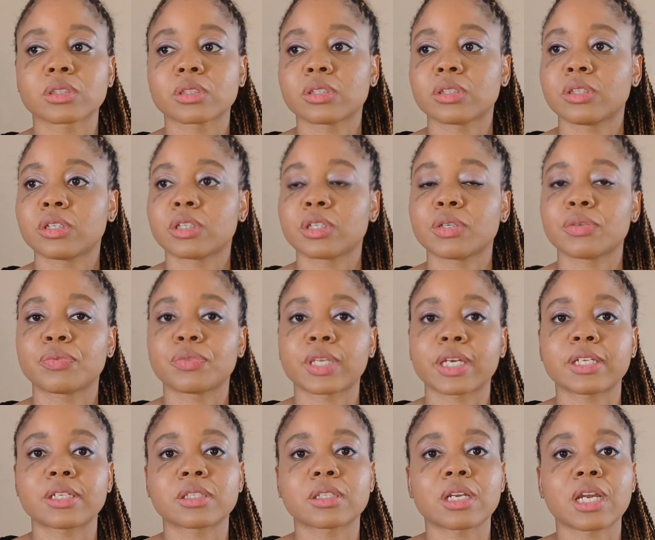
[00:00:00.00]
you know, if
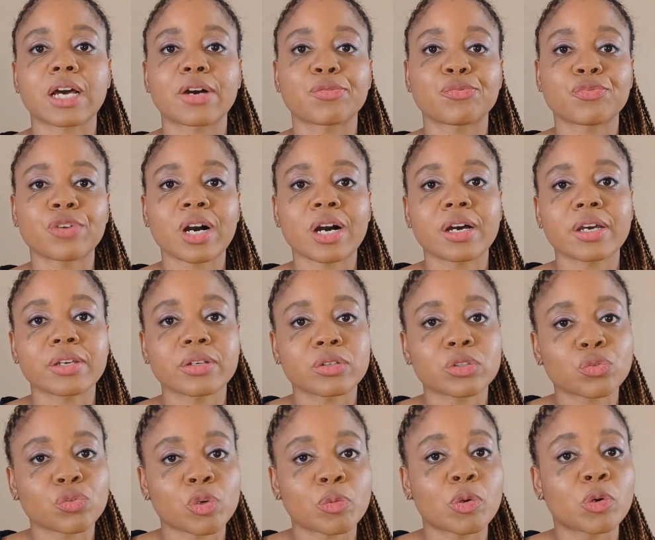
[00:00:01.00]
they still have
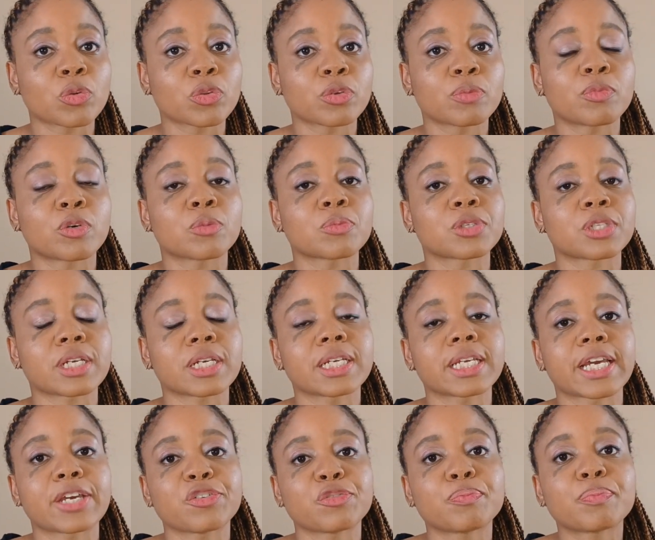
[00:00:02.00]
files from all the moms
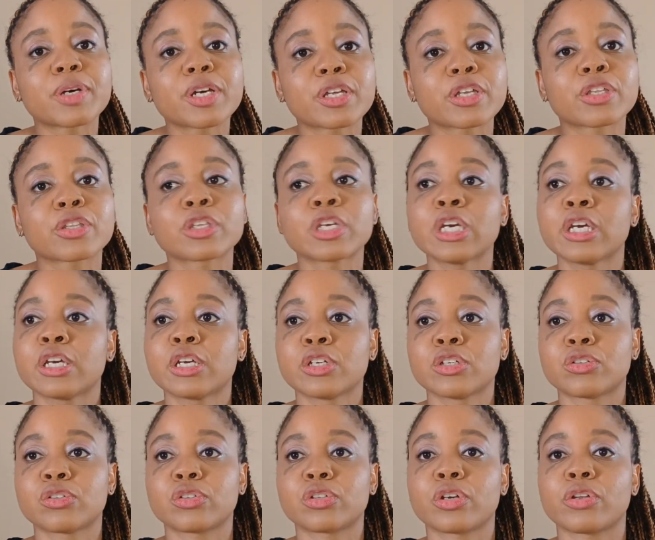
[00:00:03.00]
that gave birth,
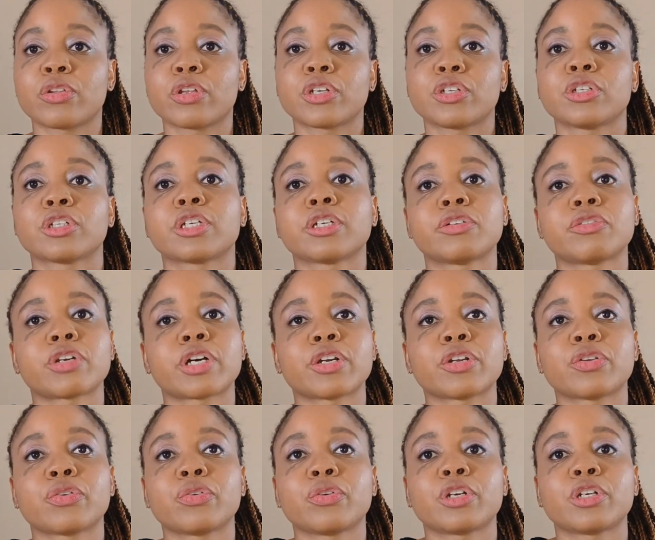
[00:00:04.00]
so that you can run
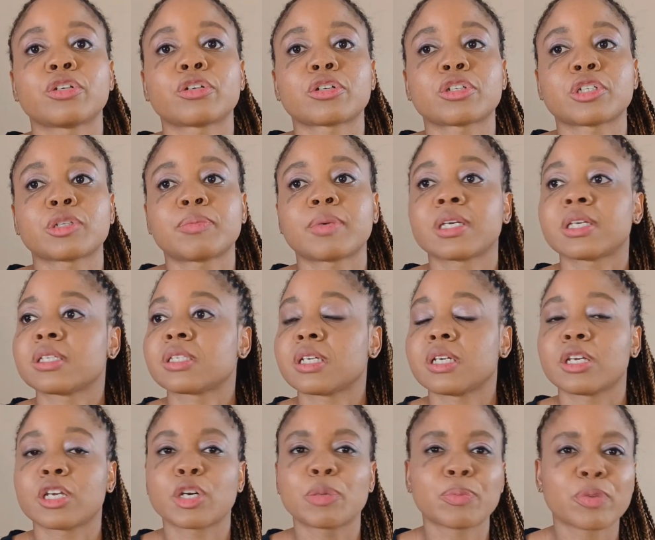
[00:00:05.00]
it through a database
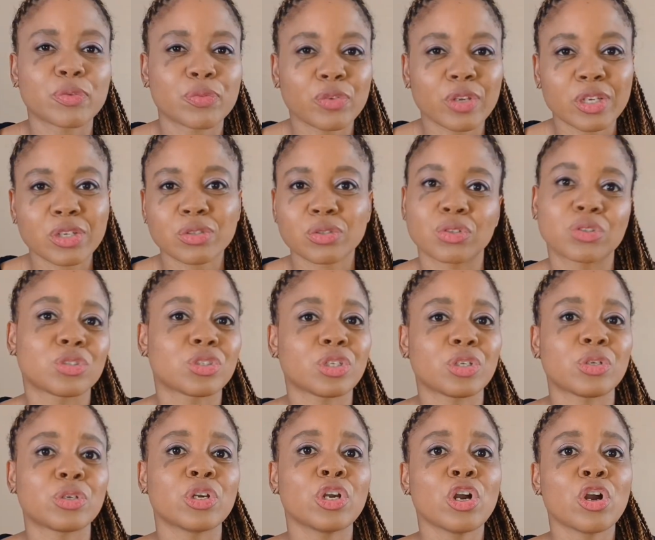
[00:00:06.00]
in Home Affairs to
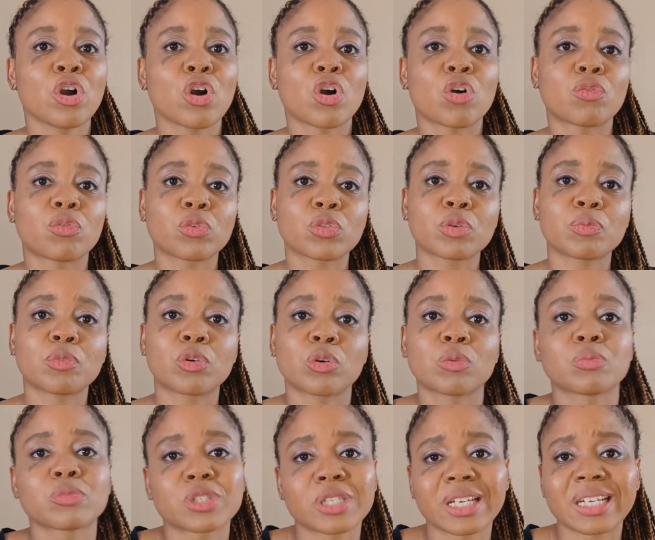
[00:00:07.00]
see of all the
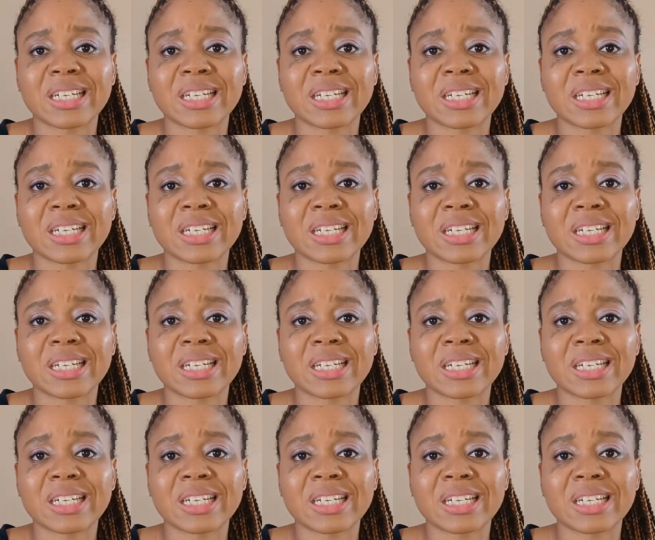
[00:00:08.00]
moms